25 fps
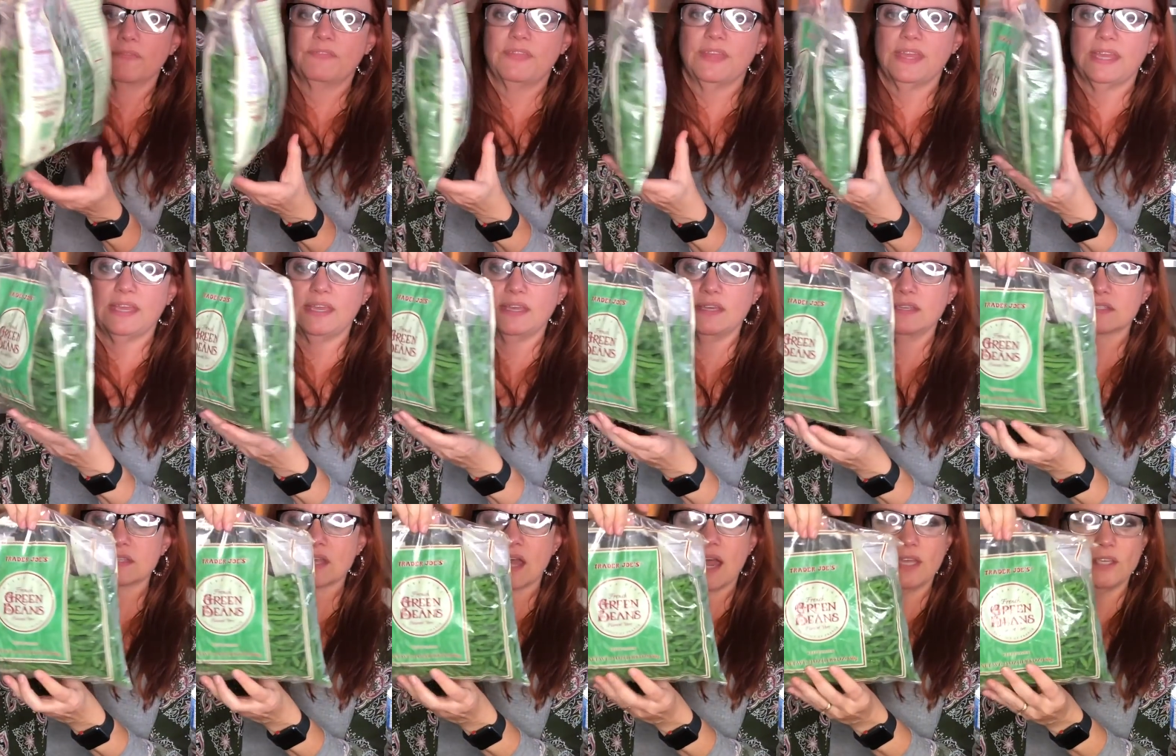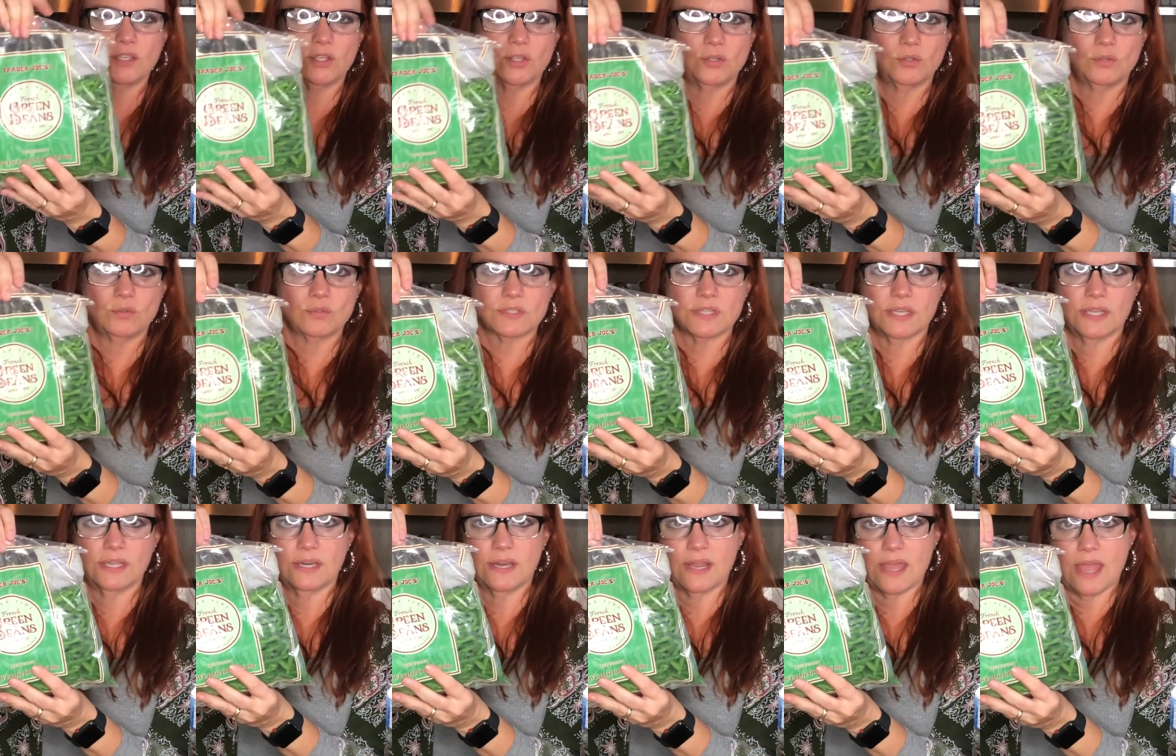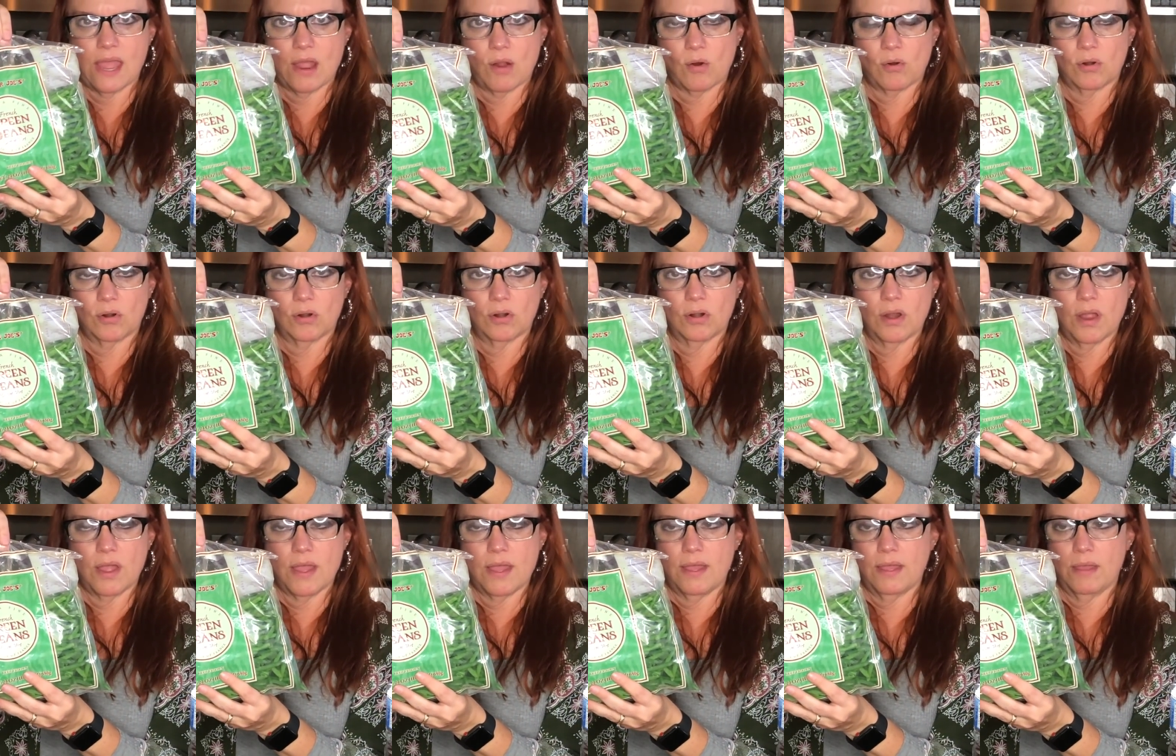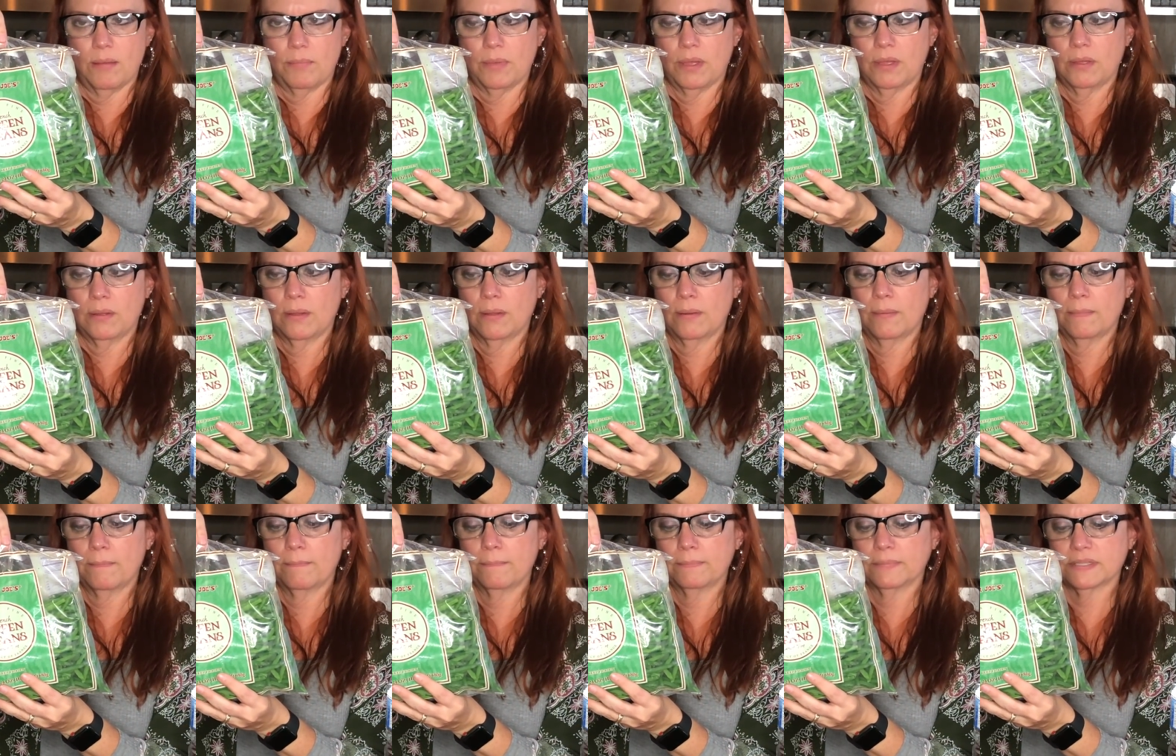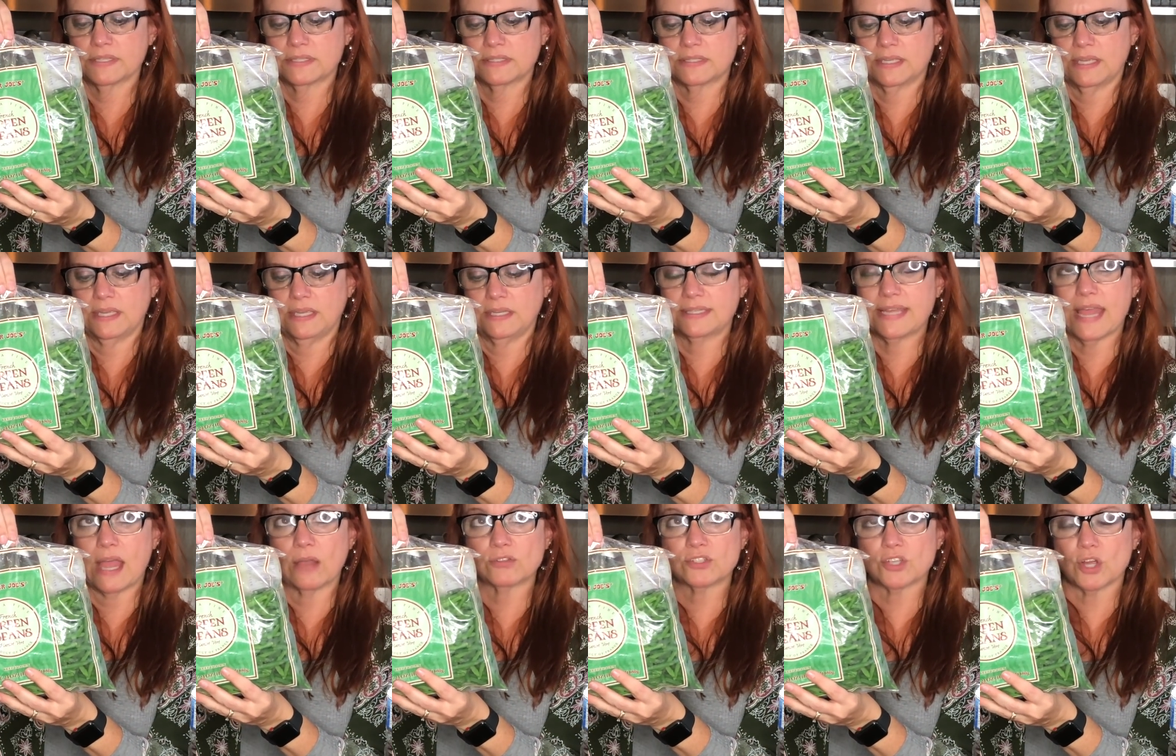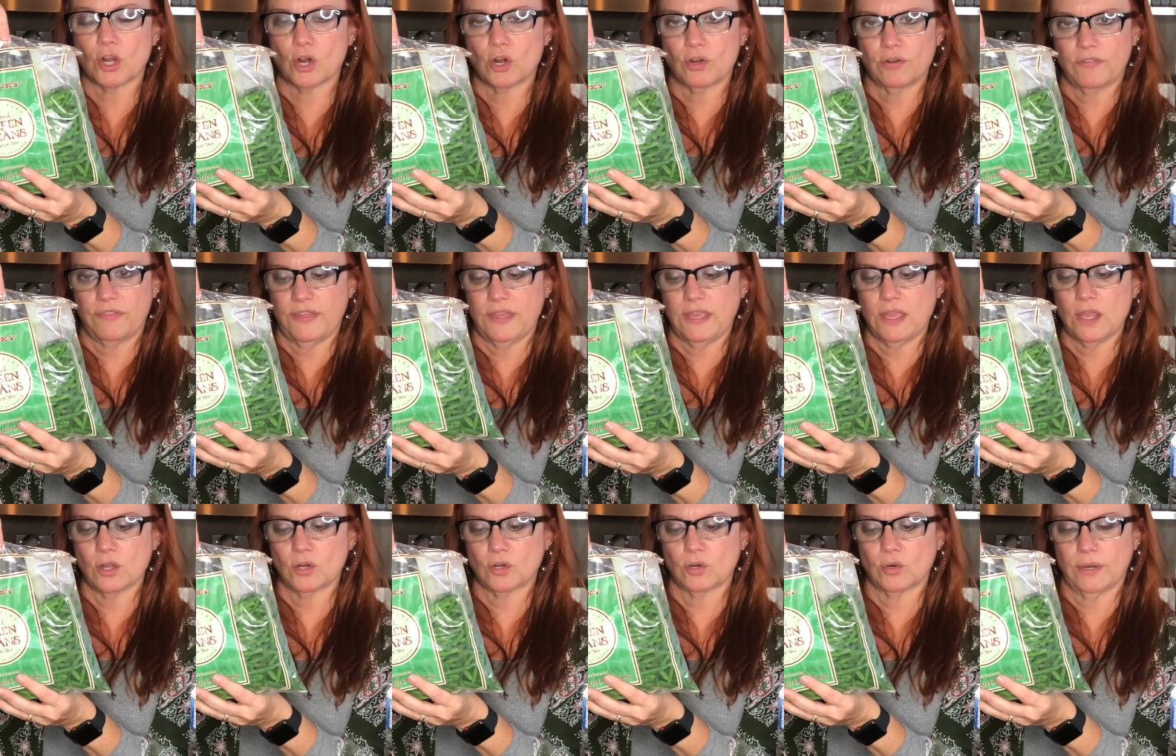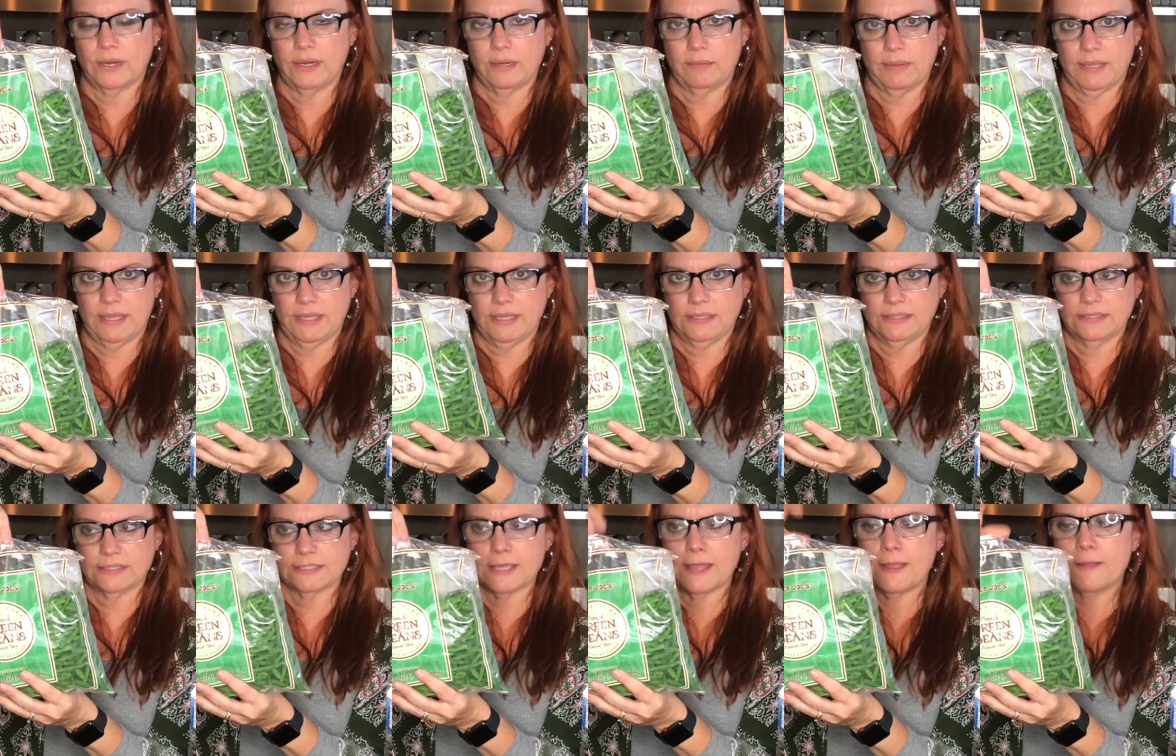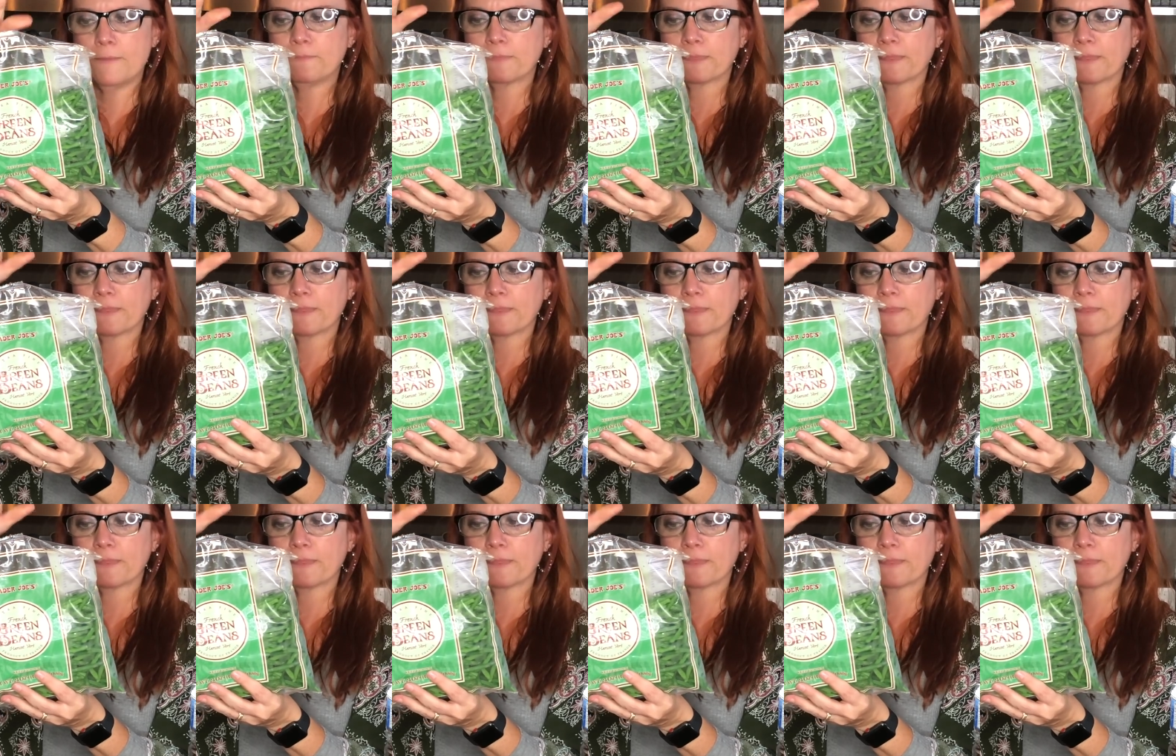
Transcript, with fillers: These I use in our, um, let's see, Down to Earthy green beans.